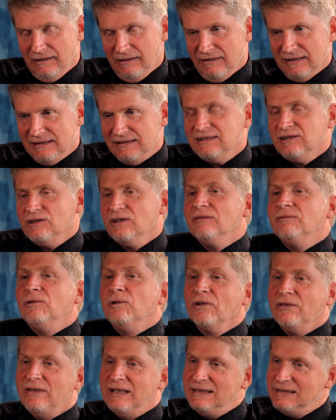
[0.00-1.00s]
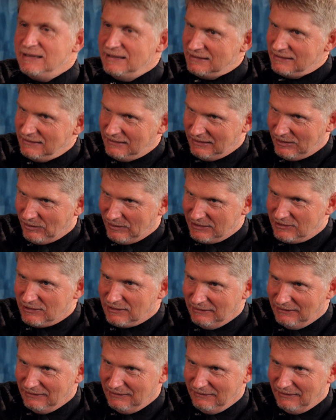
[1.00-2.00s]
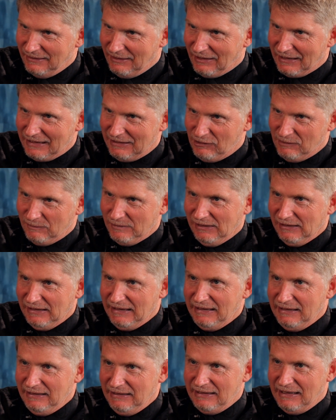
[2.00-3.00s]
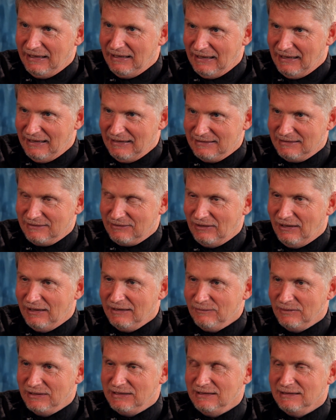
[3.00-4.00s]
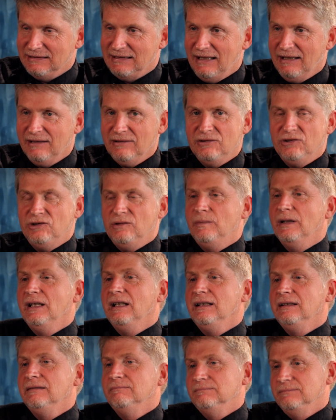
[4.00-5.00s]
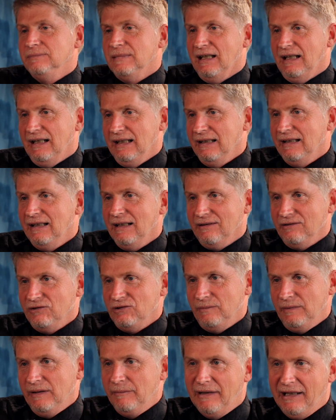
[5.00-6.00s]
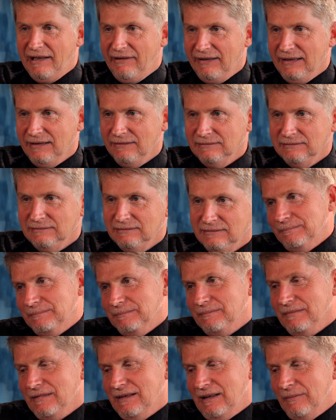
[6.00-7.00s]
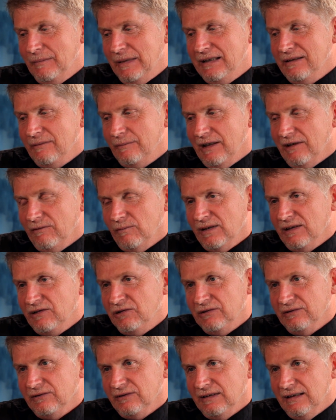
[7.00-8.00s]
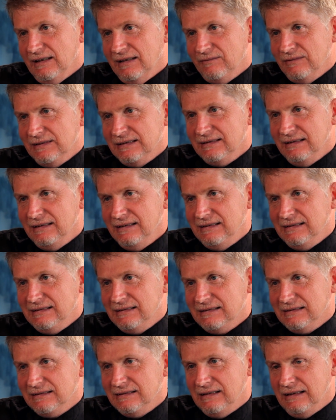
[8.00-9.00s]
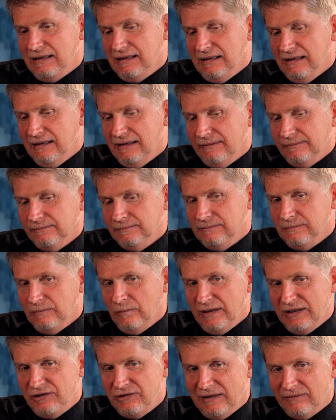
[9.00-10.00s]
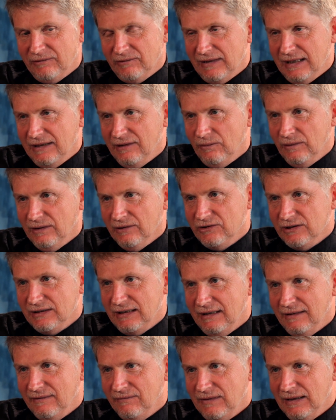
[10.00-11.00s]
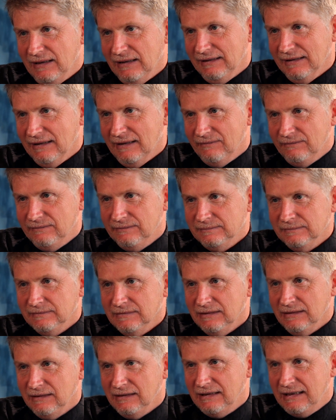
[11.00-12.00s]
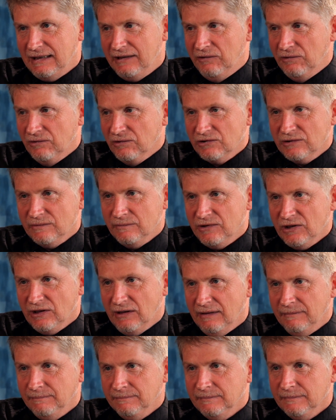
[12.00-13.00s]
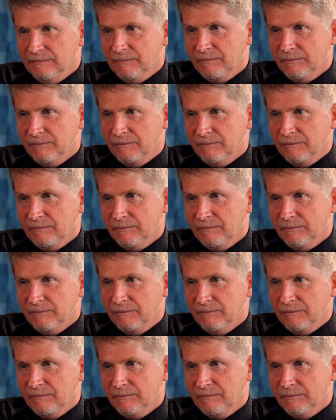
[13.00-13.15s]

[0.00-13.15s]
There's a sort of authenticity question that I commonly get asked, right, which is how could you be gay and how could you be married? I met the mother of my children overseas. We travelled around the world together, fell in love, had an awesome time.